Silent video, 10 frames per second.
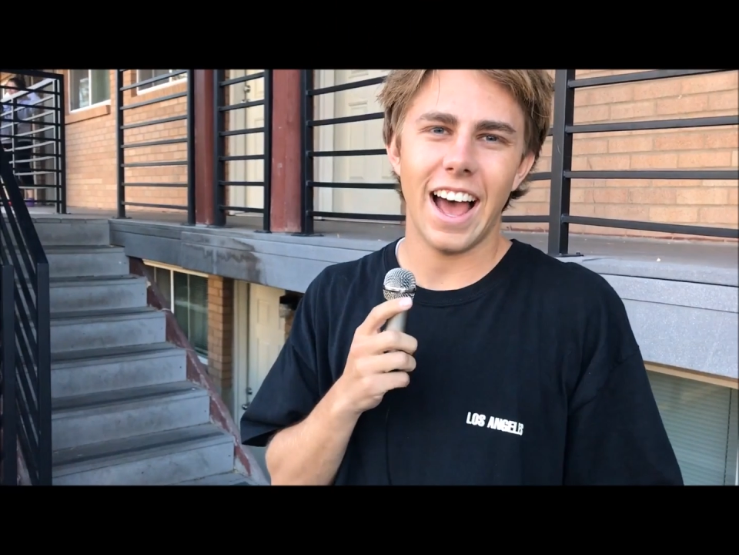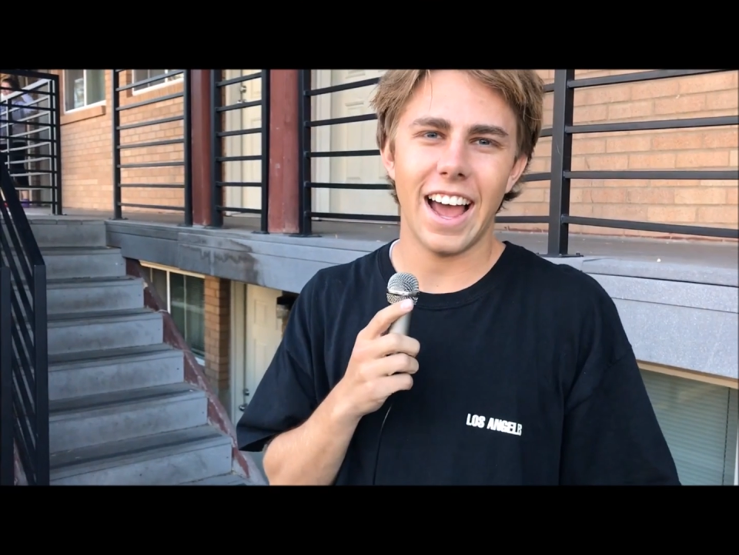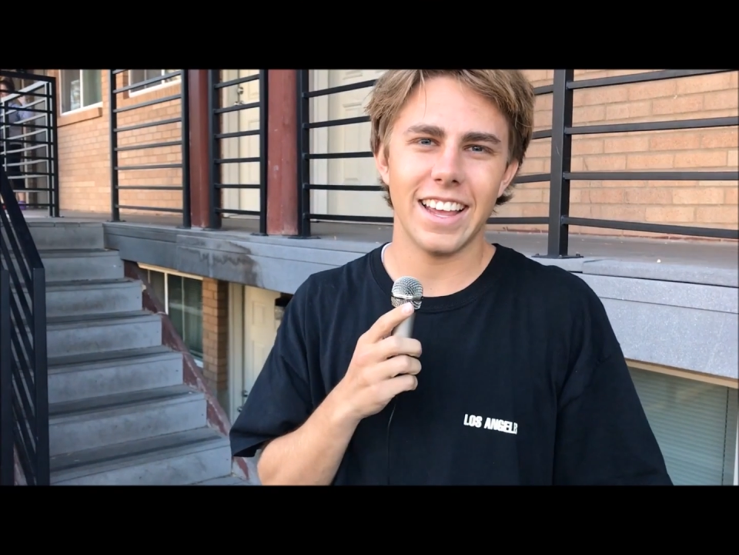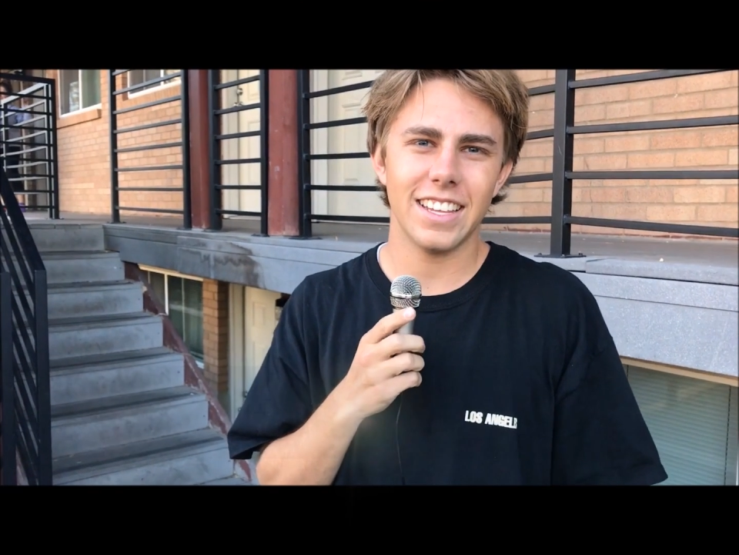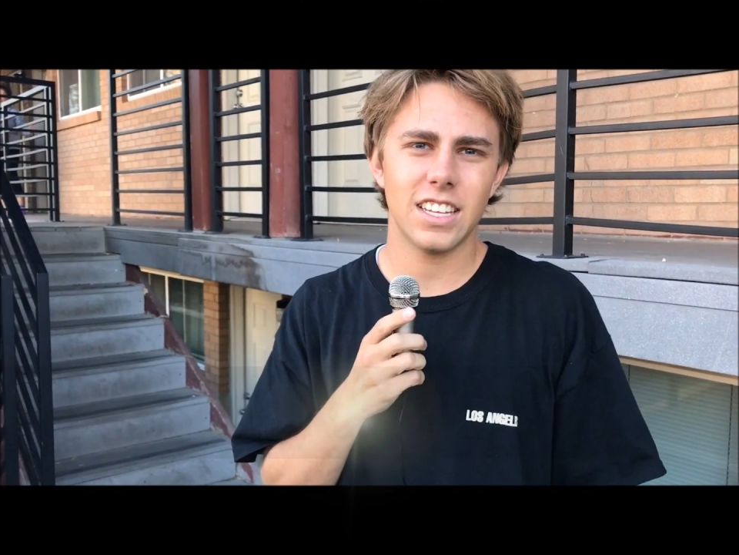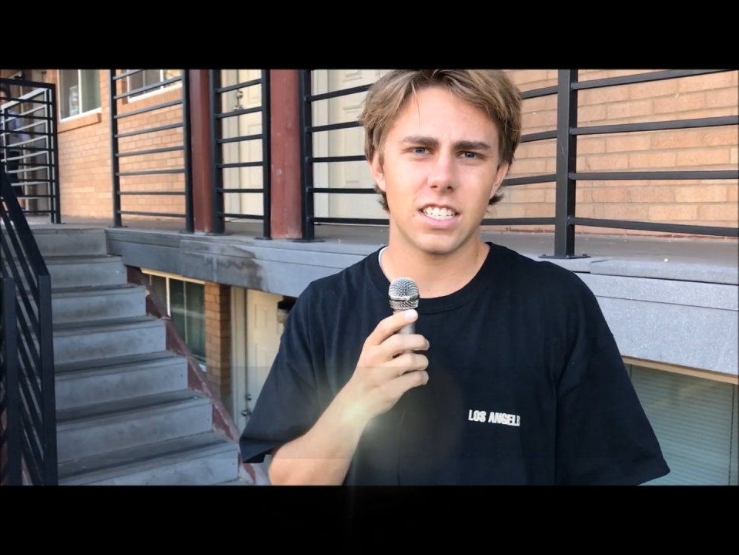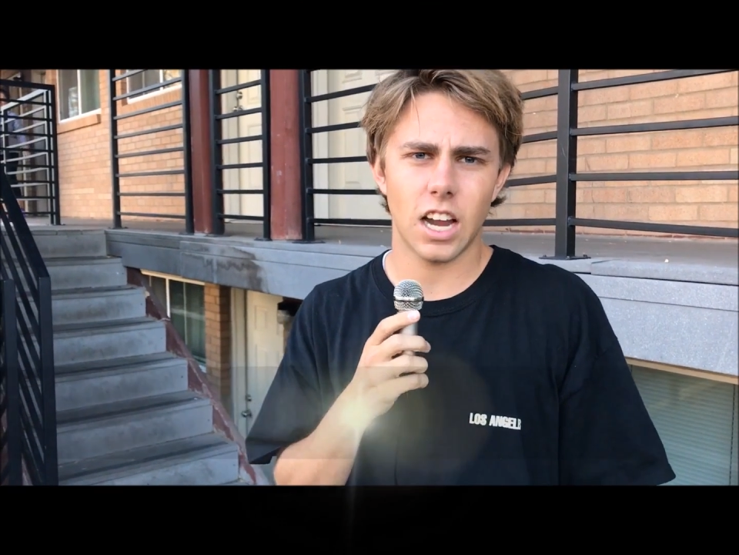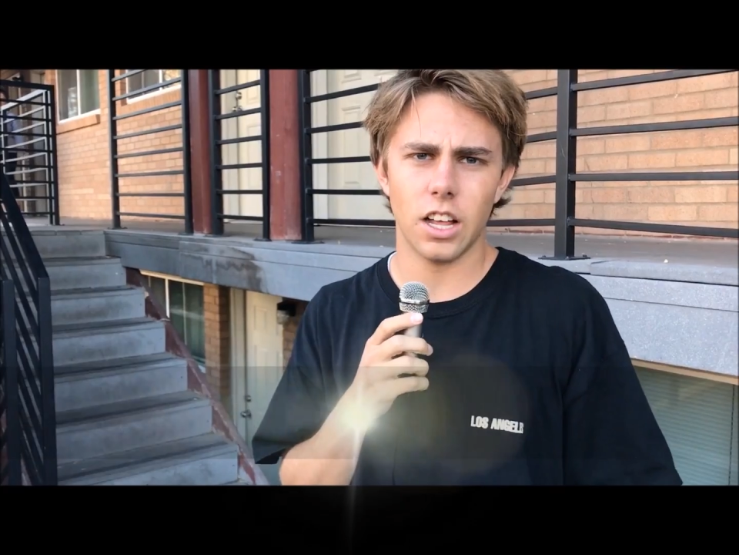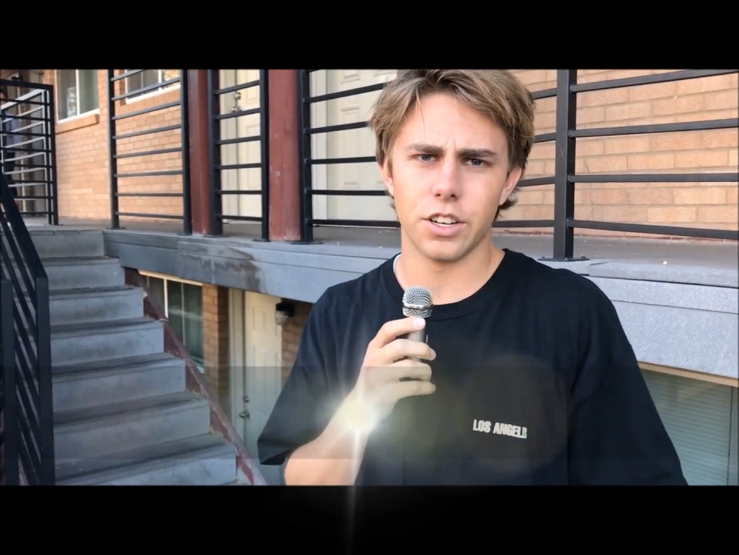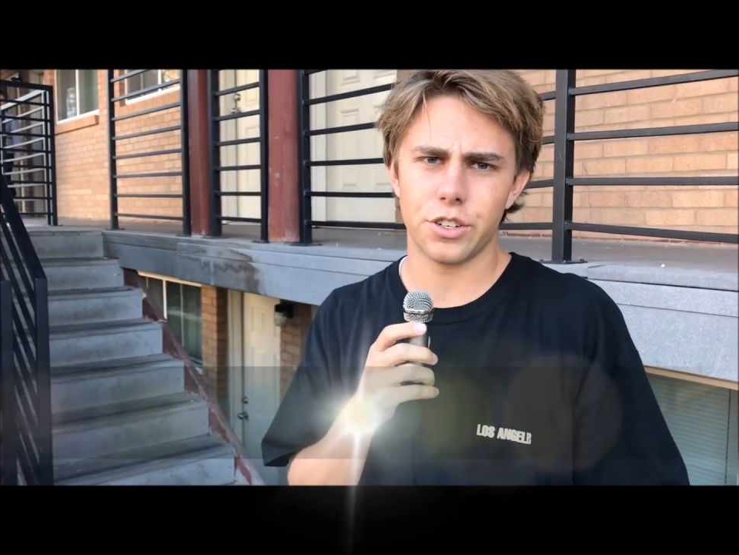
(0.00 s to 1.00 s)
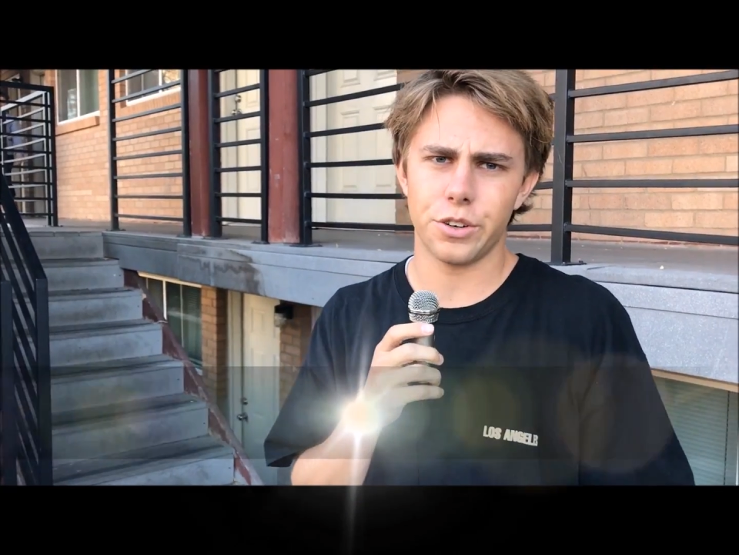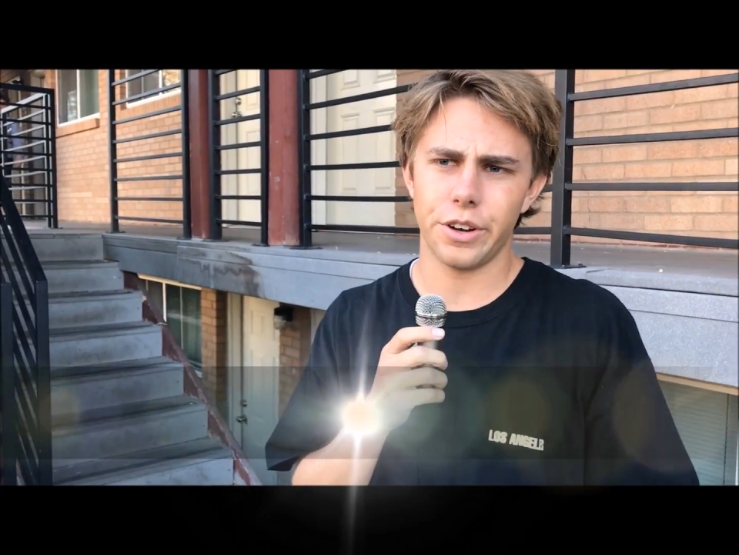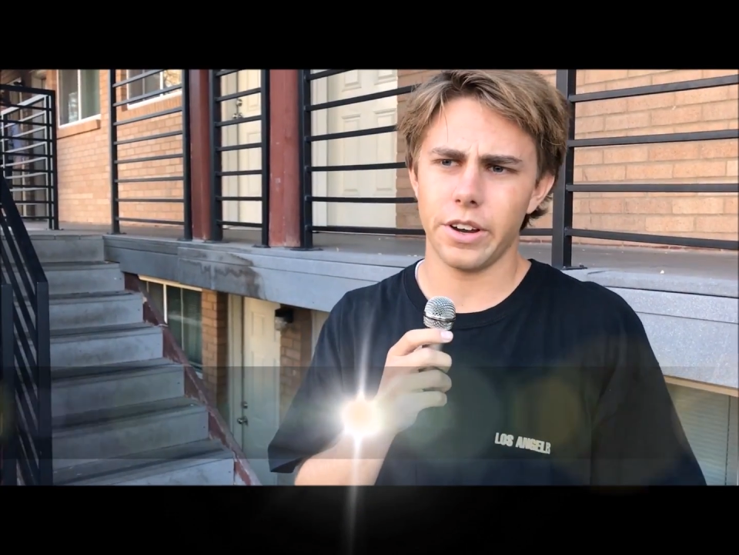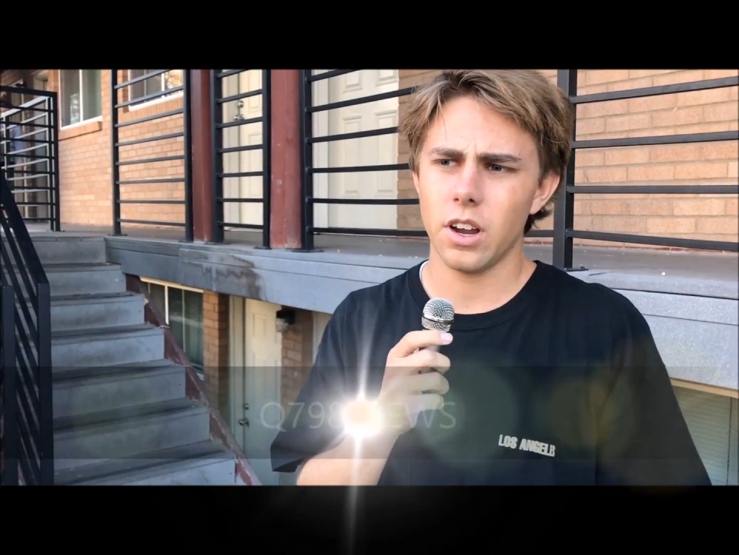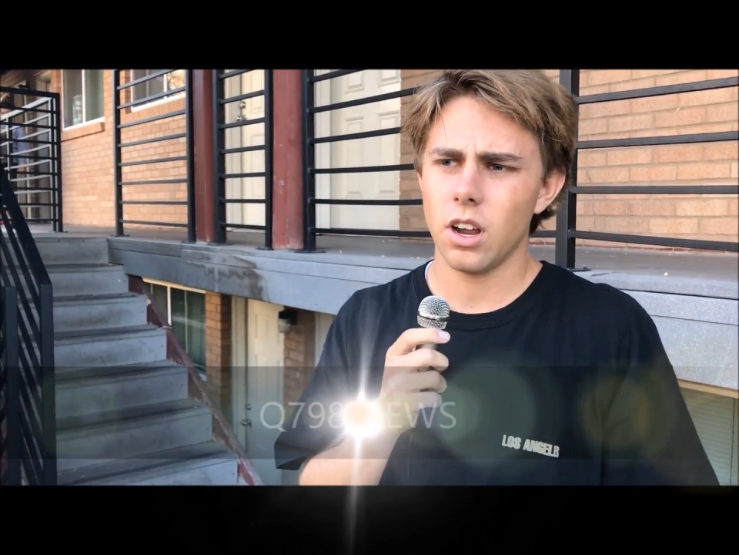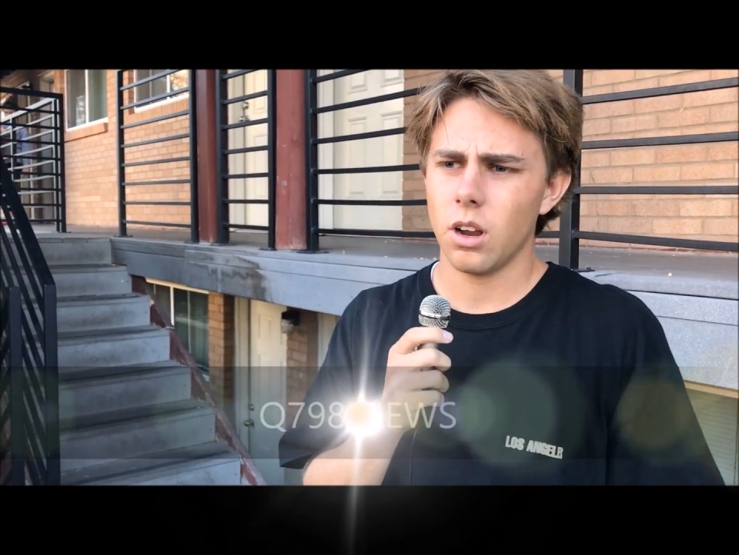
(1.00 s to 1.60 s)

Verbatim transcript: Hi, this is Tyler Street